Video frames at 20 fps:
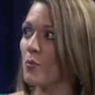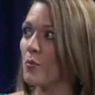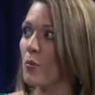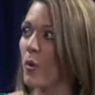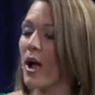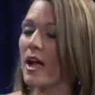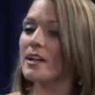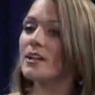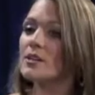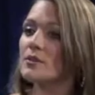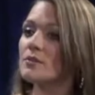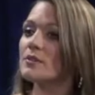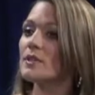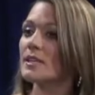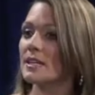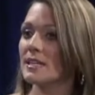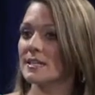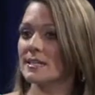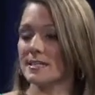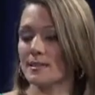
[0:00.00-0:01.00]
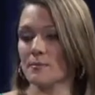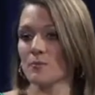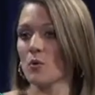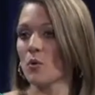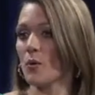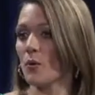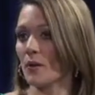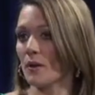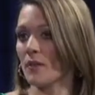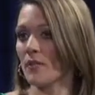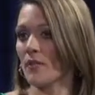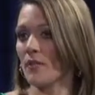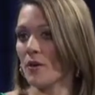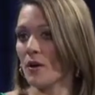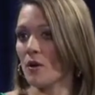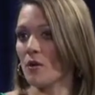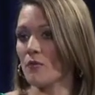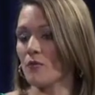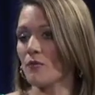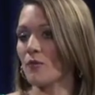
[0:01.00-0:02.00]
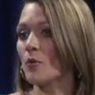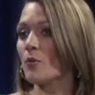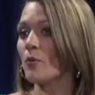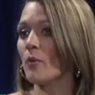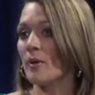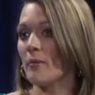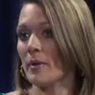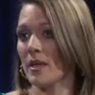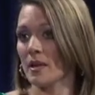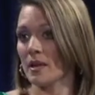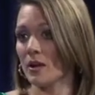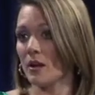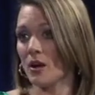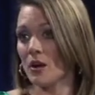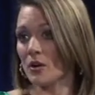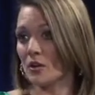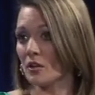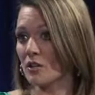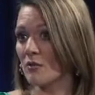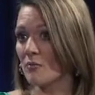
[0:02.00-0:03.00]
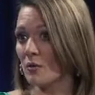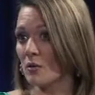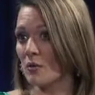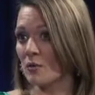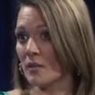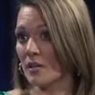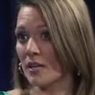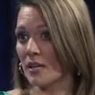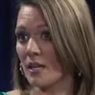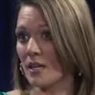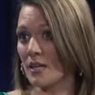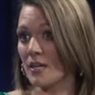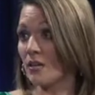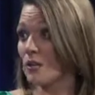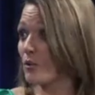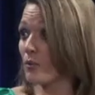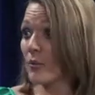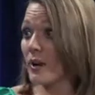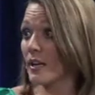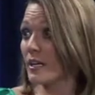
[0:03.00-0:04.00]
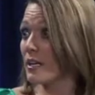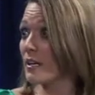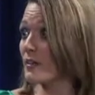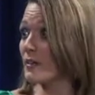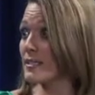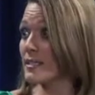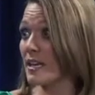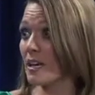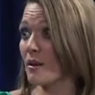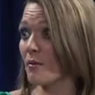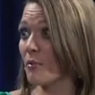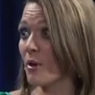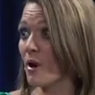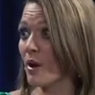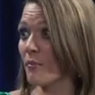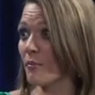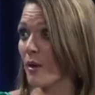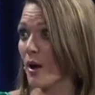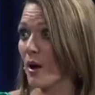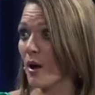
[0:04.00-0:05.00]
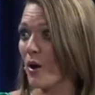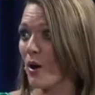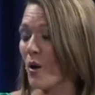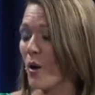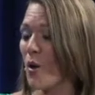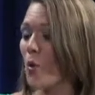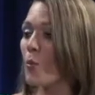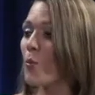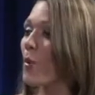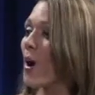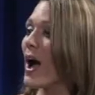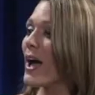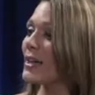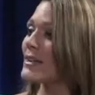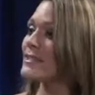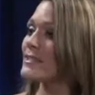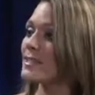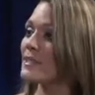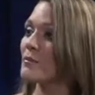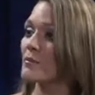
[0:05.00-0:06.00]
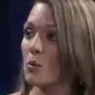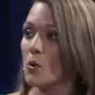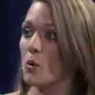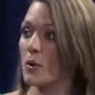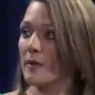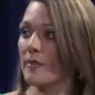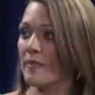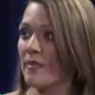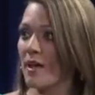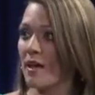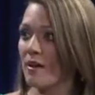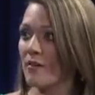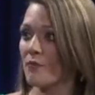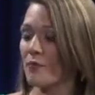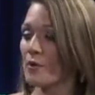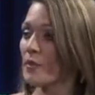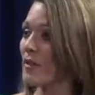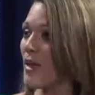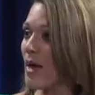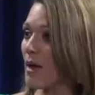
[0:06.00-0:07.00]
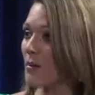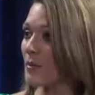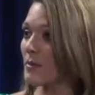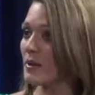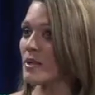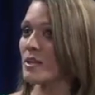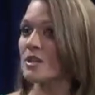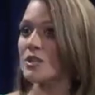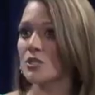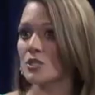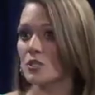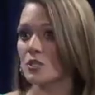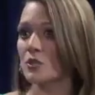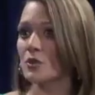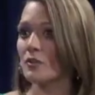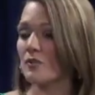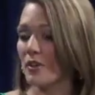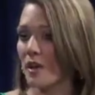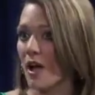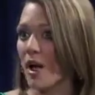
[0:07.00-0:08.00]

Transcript: Why do you think it's important though for women in our community? You know, right here in Santa Barbara, why is it important that for them to sort of